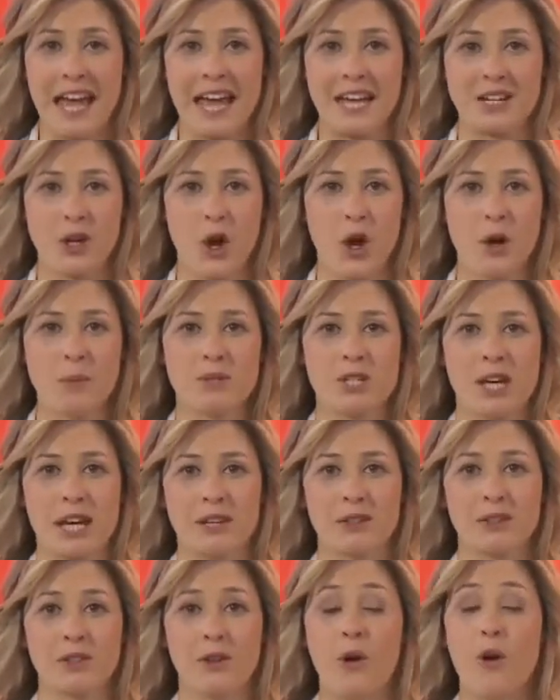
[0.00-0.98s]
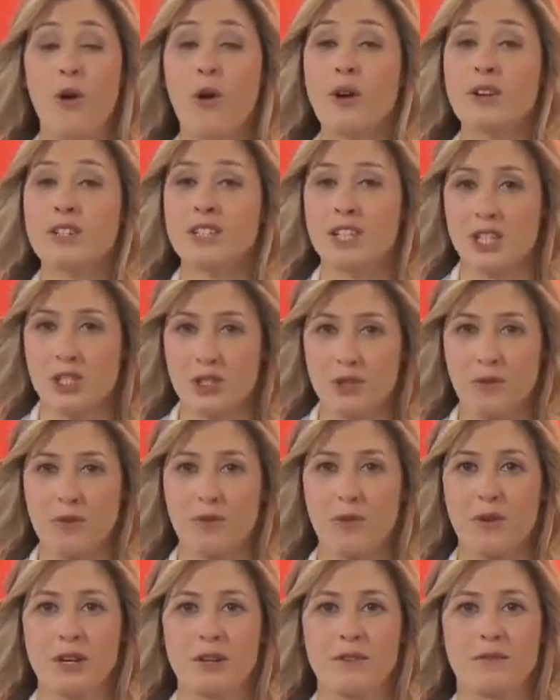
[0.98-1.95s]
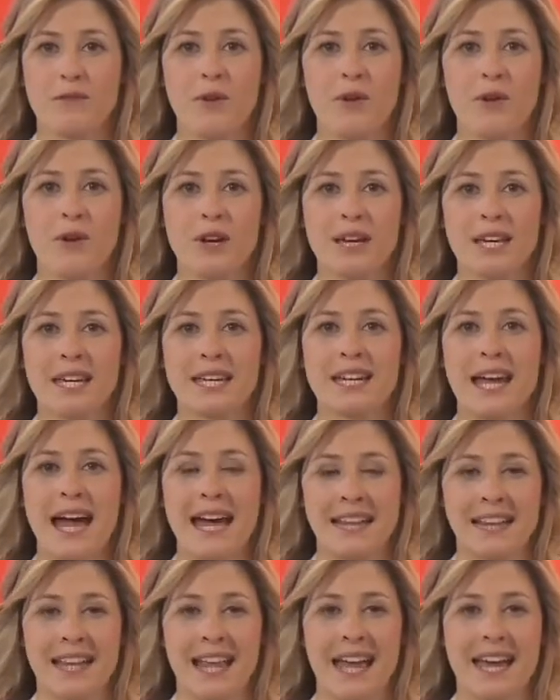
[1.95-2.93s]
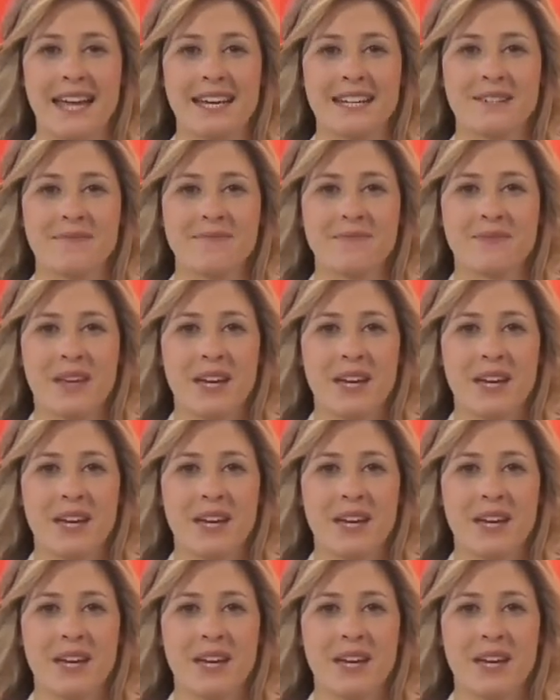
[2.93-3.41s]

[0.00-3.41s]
and Hope Channel or Digital 44 in Adelaide.